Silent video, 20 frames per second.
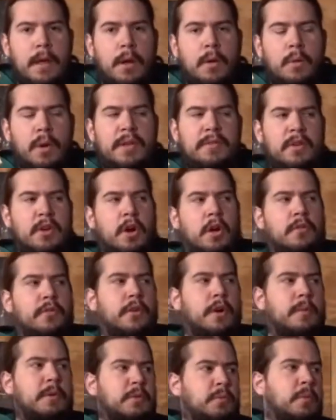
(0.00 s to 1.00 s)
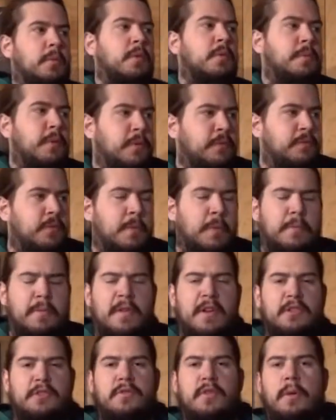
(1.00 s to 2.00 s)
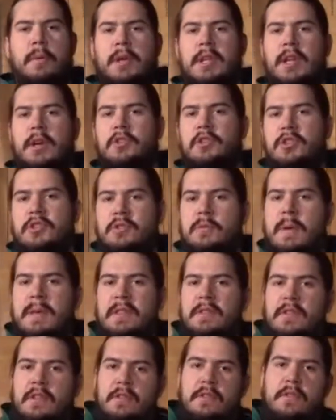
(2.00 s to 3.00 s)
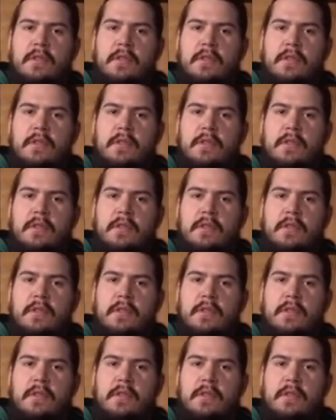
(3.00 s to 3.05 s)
We'll even call farmers. We'll put profession farming in there, just to make this easy.